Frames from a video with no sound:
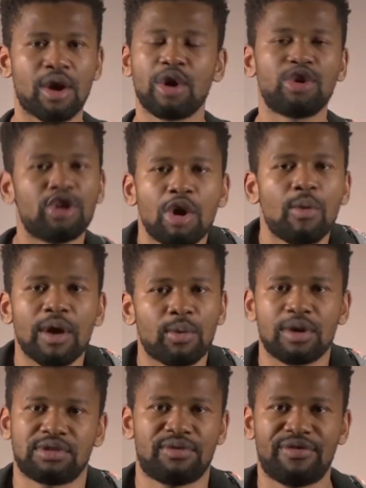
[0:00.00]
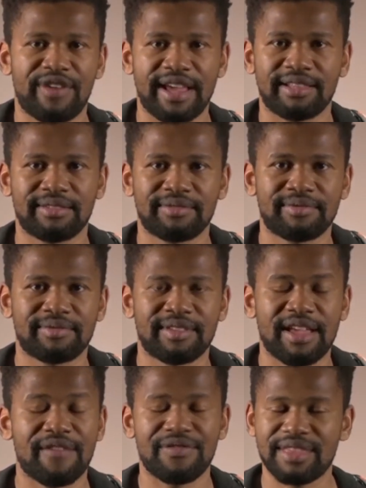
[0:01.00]
No one wants to fail,
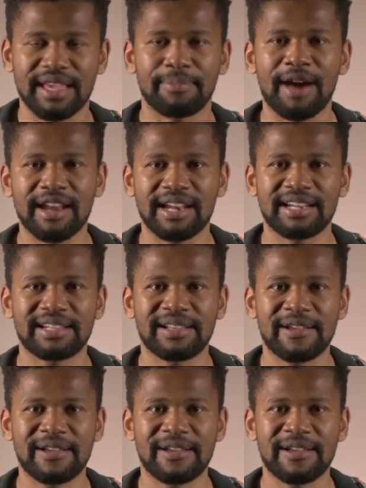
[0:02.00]
if you think about it.